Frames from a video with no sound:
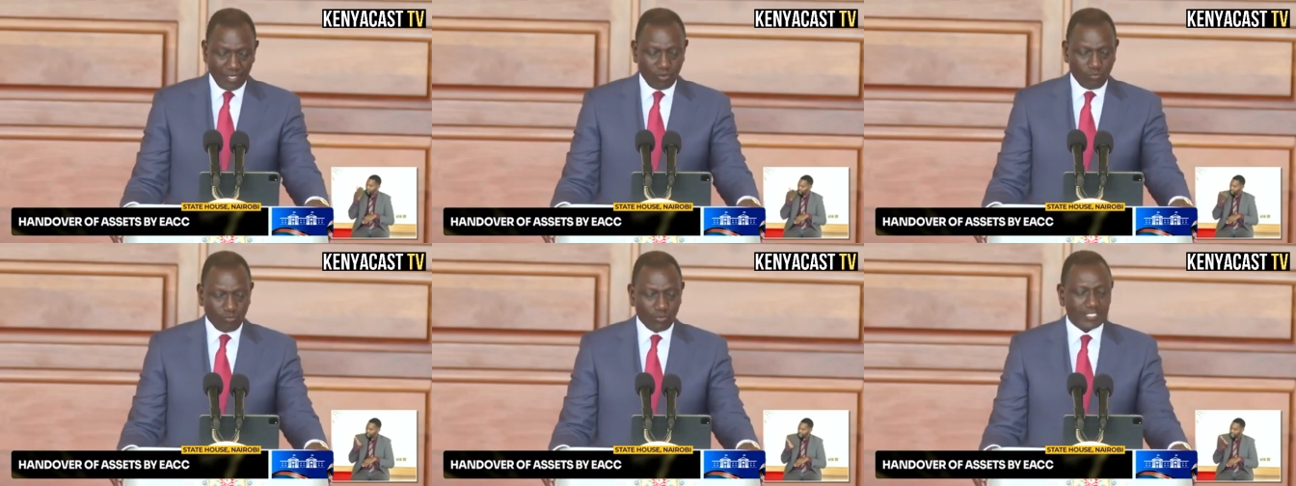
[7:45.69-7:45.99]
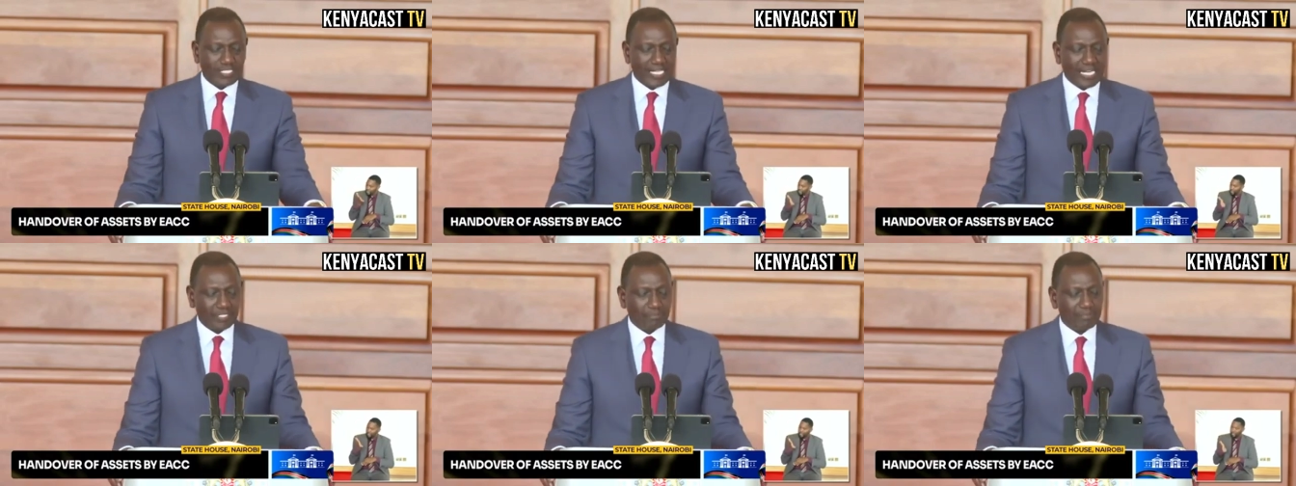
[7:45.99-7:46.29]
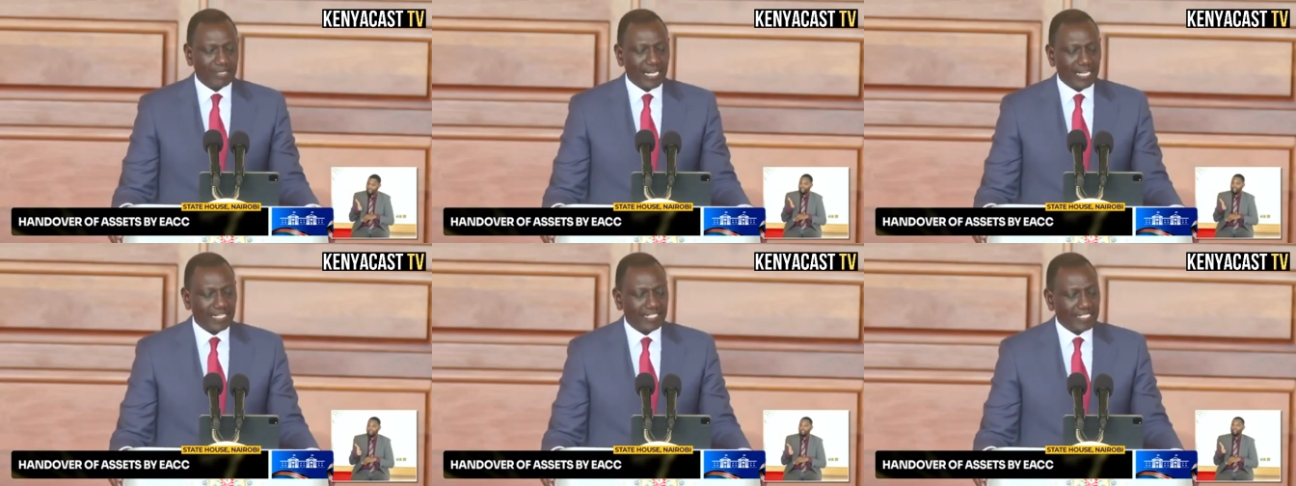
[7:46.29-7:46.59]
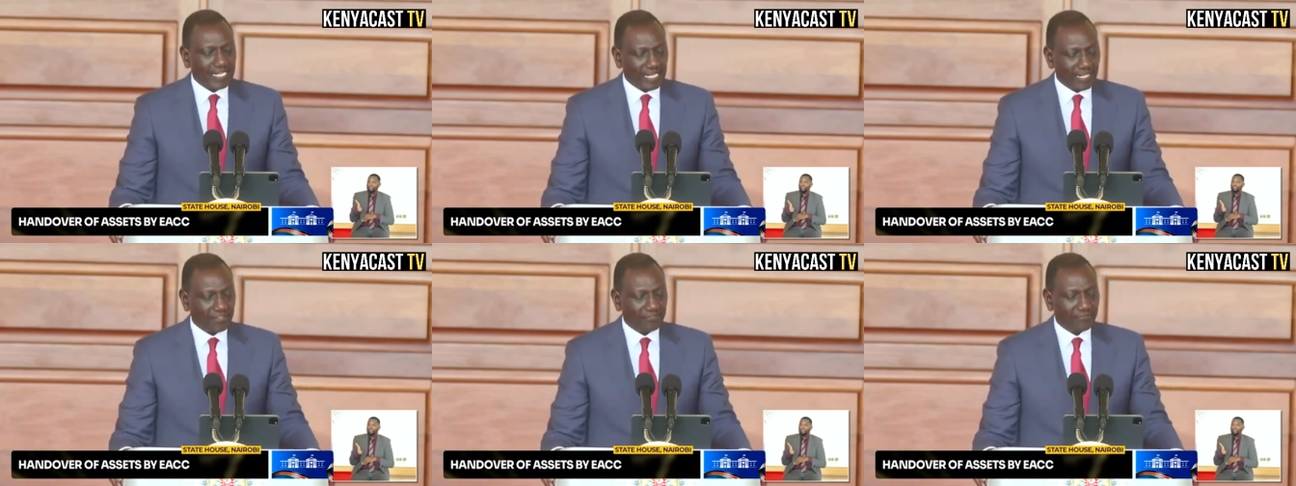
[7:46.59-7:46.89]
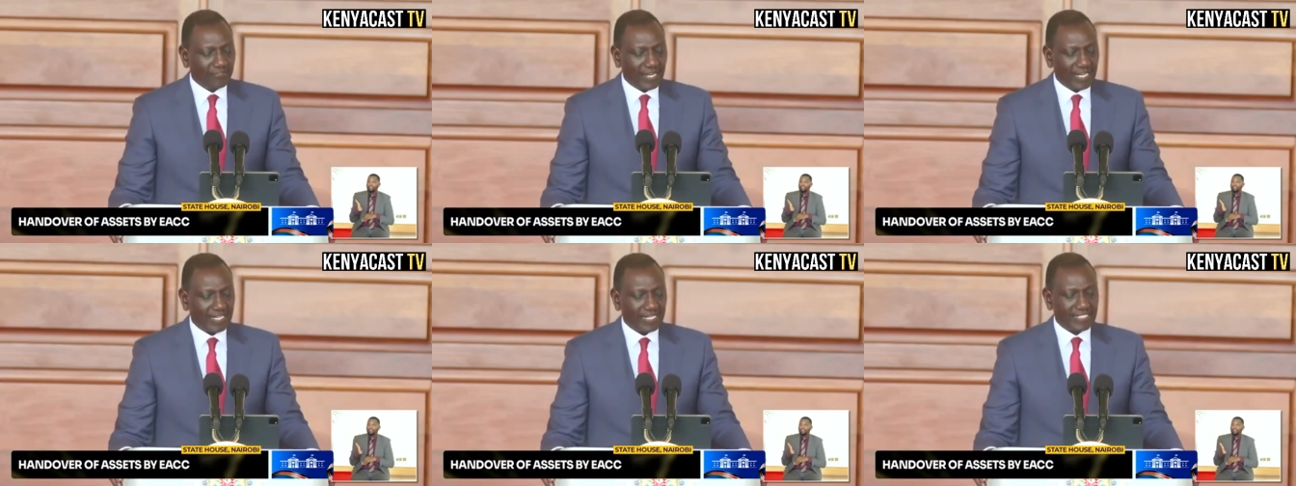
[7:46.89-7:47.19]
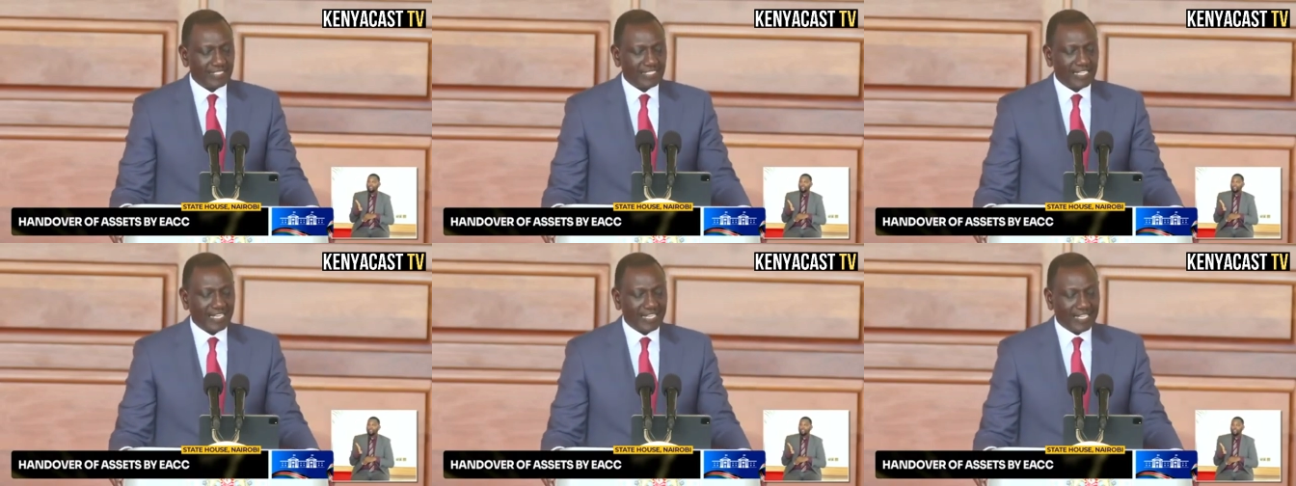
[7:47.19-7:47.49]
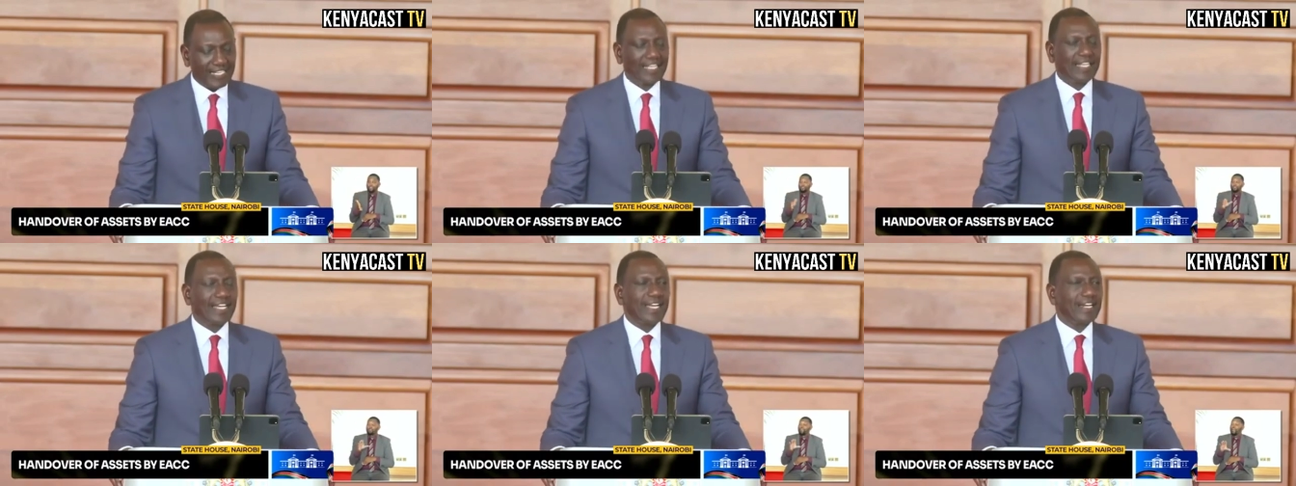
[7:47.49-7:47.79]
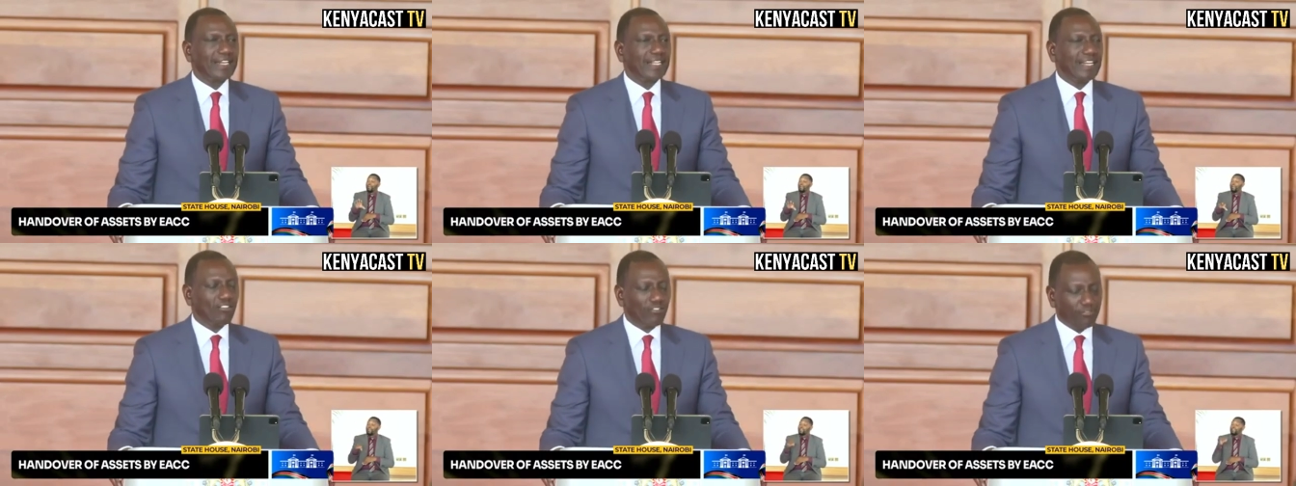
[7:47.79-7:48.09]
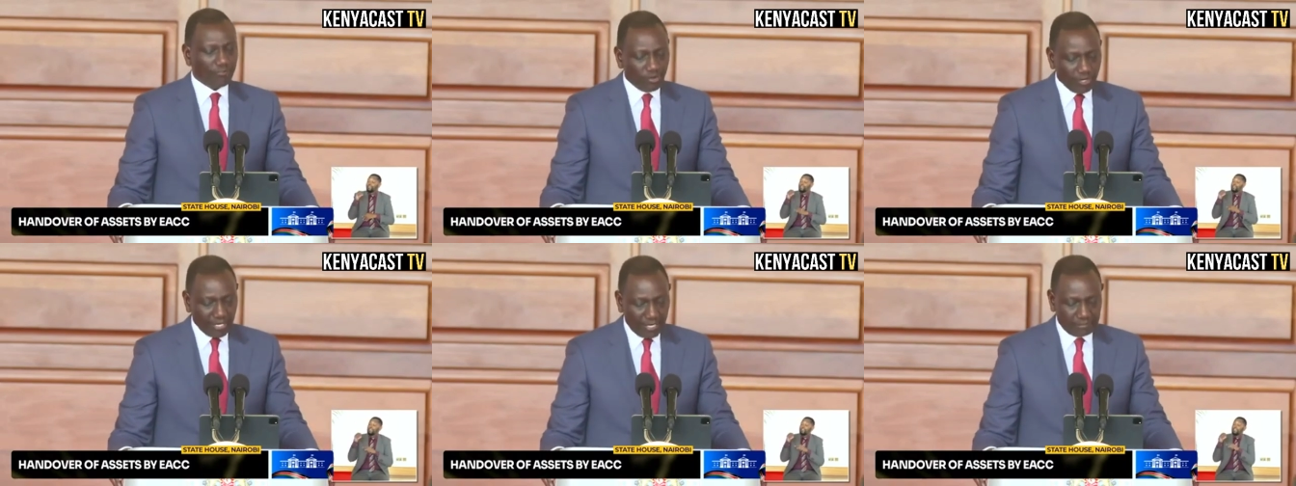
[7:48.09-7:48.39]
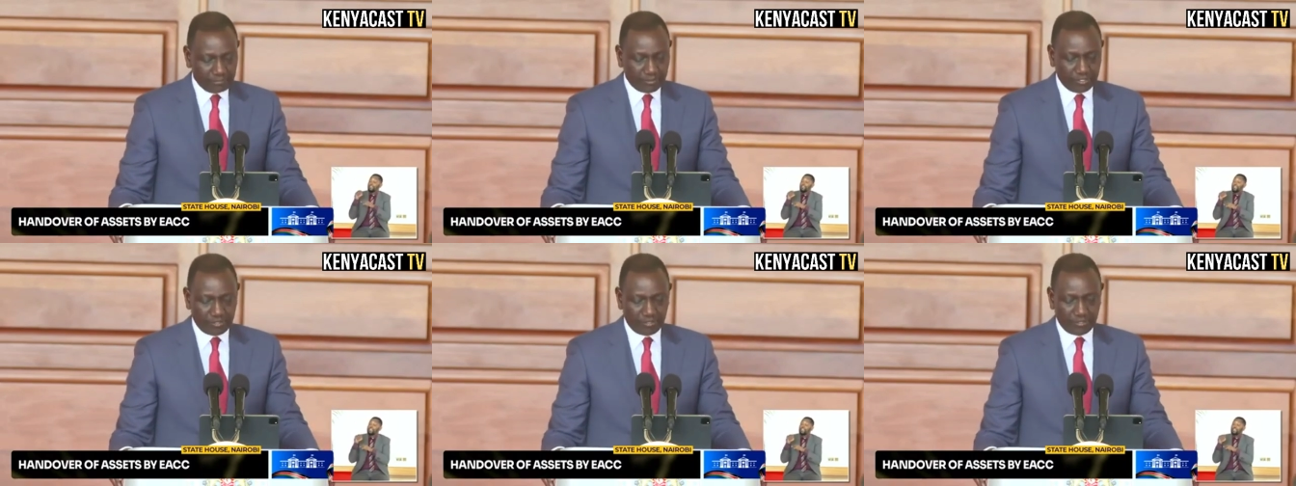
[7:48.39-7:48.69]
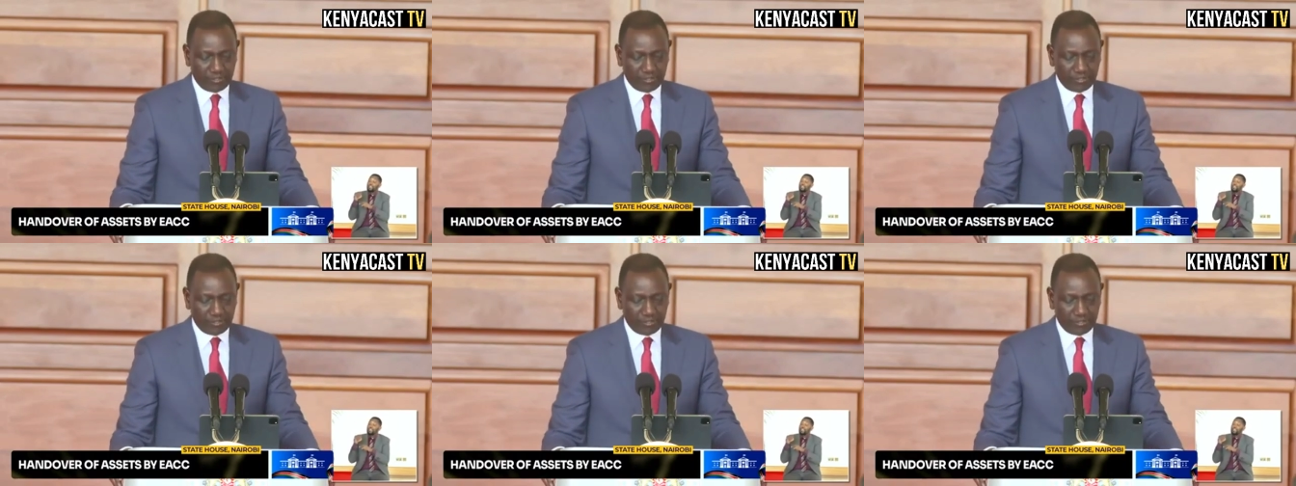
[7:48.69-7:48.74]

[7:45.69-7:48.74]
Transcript: which has been identified as a key area of corruption,